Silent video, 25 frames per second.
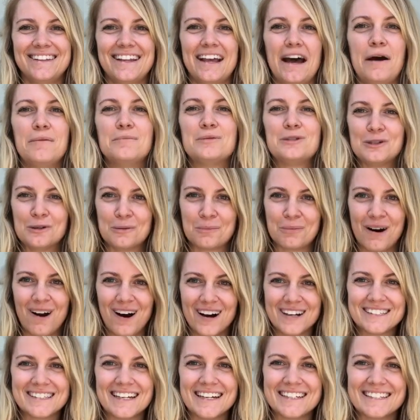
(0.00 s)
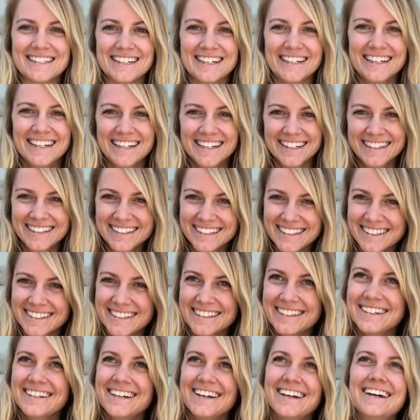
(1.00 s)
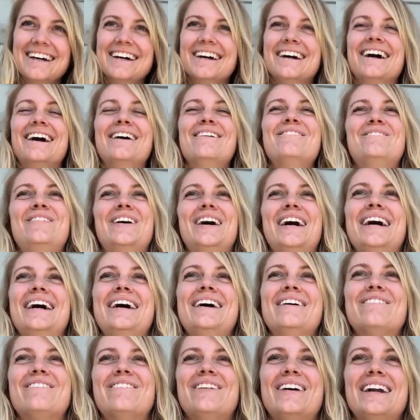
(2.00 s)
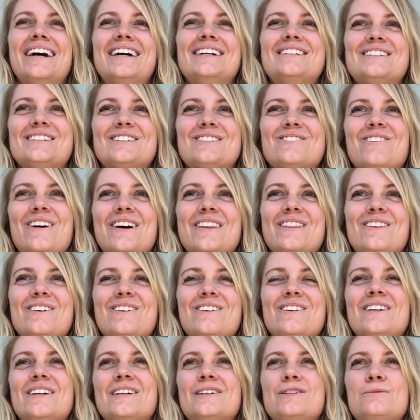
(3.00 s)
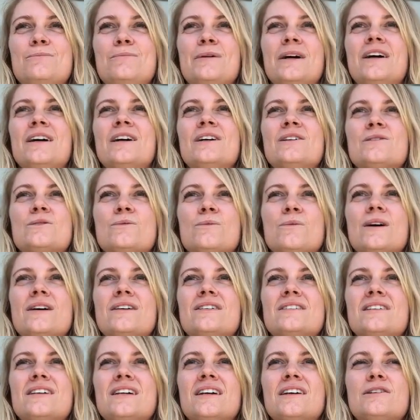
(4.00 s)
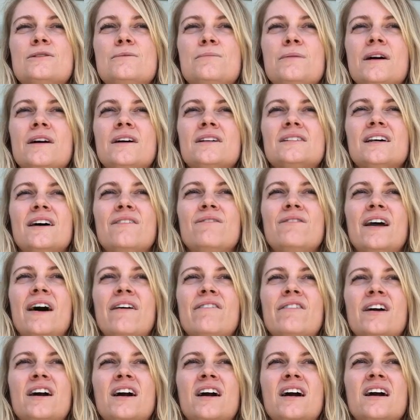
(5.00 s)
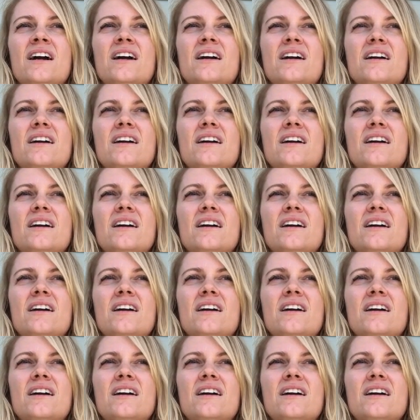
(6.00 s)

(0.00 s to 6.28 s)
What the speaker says: I'm still processing. But what I just went through and experienced was an experience I've never